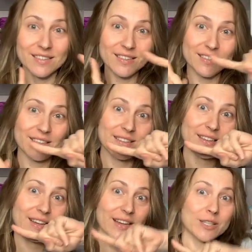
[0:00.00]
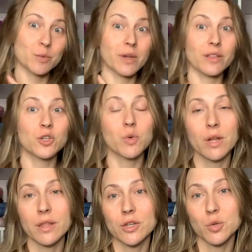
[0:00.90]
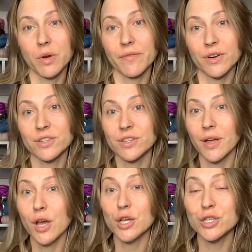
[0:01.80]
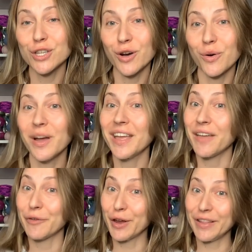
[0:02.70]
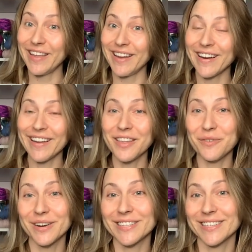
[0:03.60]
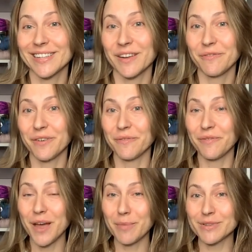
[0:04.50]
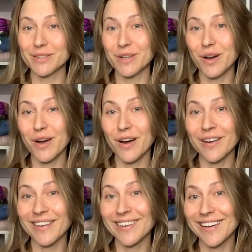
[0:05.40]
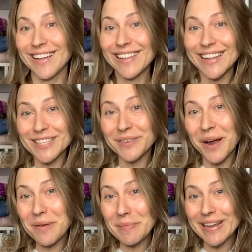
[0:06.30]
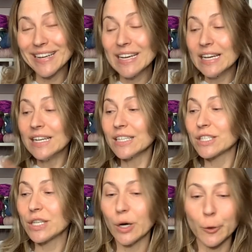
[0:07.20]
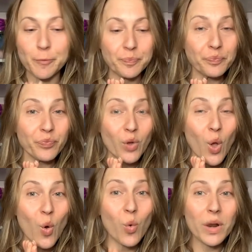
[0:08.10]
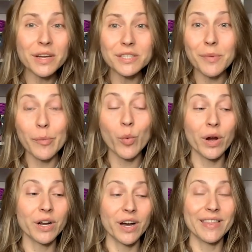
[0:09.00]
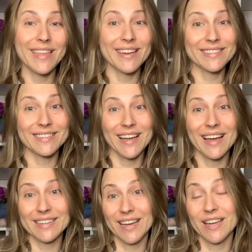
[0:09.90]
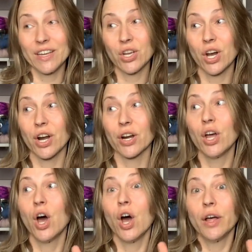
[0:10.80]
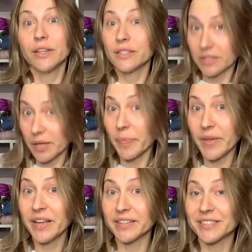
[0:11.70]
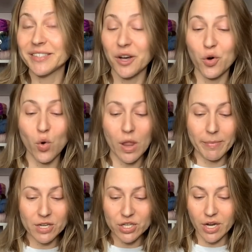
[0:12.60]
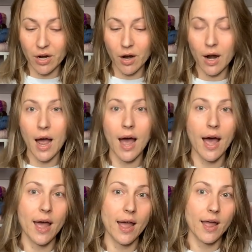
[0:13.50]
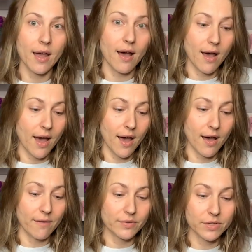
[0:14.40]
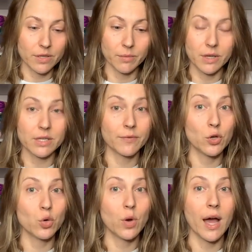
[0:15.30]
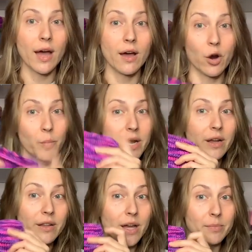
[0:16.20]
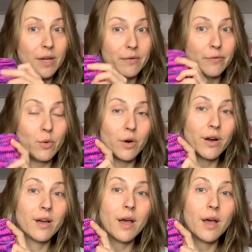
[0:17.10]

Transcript: next week on the twentieth and twenty-first. So if you're in the area, you want to see a lot of fun fibers and yarn, that's where I'm going to be. So what else have I been working on that is not dyeing yarn? Some things. So let me share. I have some things. If you ha are waiting on an update for